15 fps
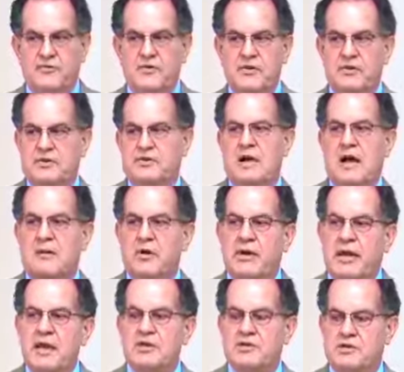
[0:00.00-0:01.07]
fulfill this
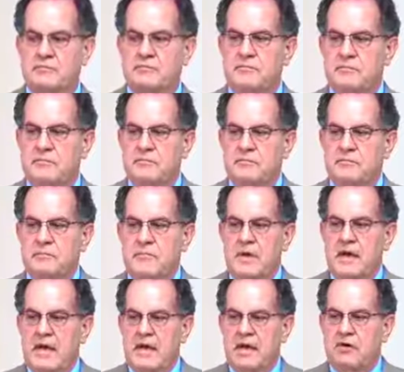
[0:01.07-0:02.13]
obligation.
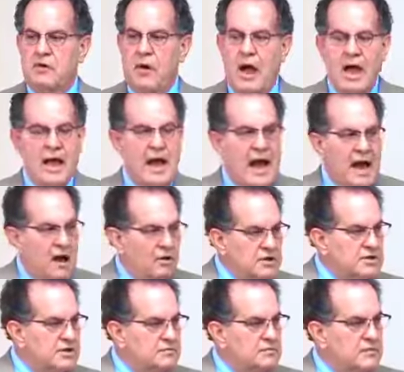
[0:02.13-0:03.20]
And they cry
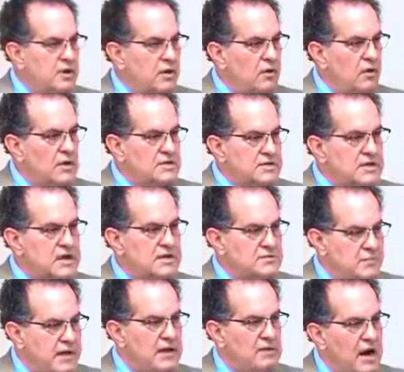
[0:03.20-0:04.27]
out, the Lord
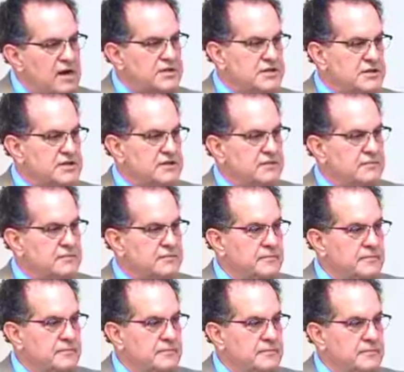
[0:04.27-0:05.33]
says, Be gracious.
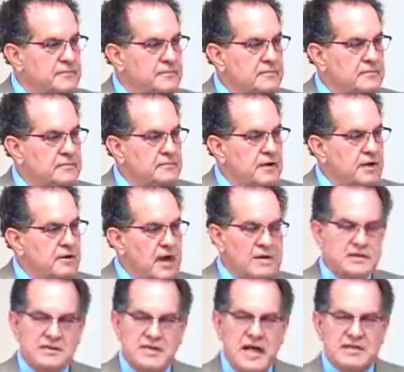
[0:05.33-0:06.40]
Be
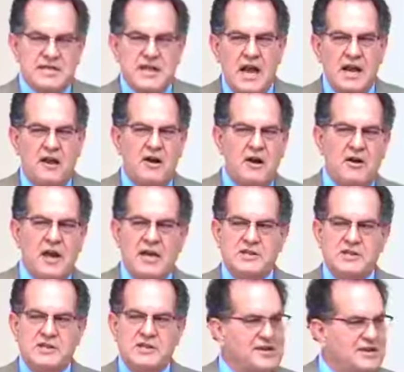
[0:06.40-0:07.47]
gracious. That's not in our
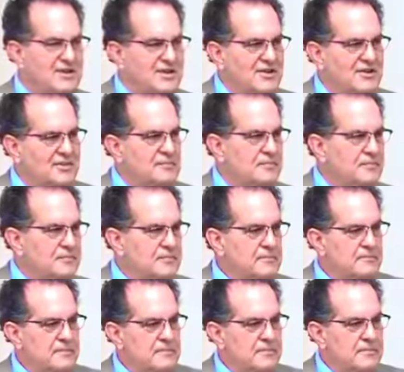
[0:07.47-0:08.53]
nature to do.
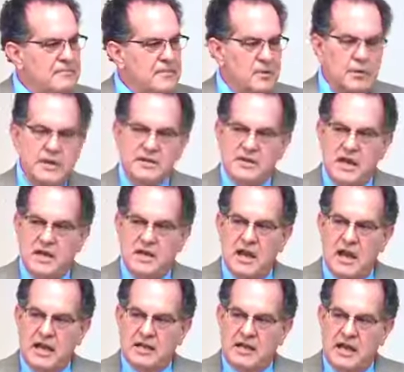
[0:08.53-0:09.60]
We tend
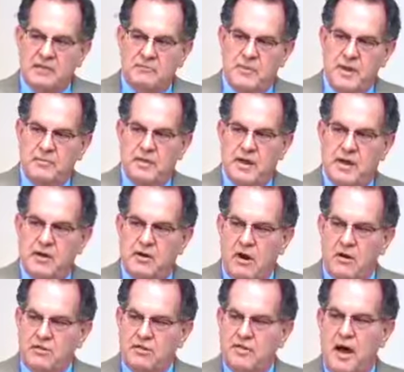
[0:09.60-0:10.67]
to like to have people under
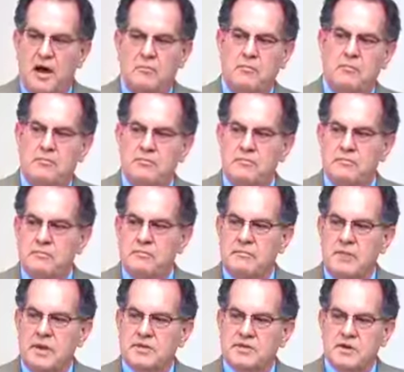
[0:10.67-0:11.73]
our thumb.
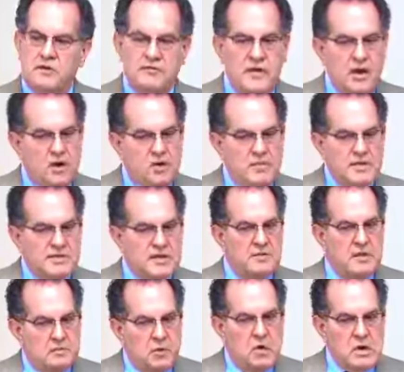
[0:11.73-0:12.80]
And so if they owe me
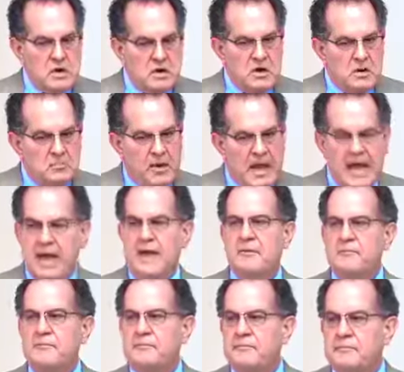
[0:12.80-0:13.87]
something, boy, you're going to pay.